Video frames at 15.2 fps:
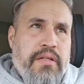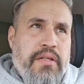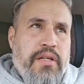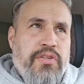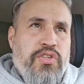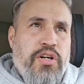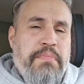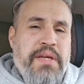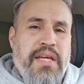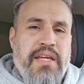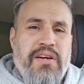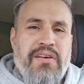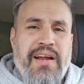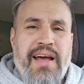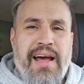It took me
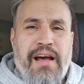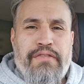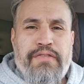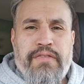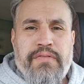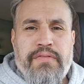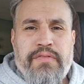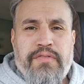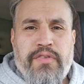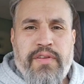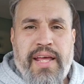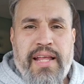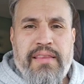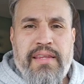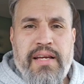1.5 years for
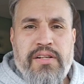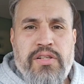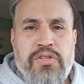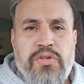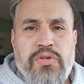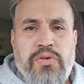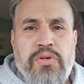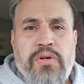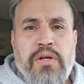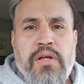that thing to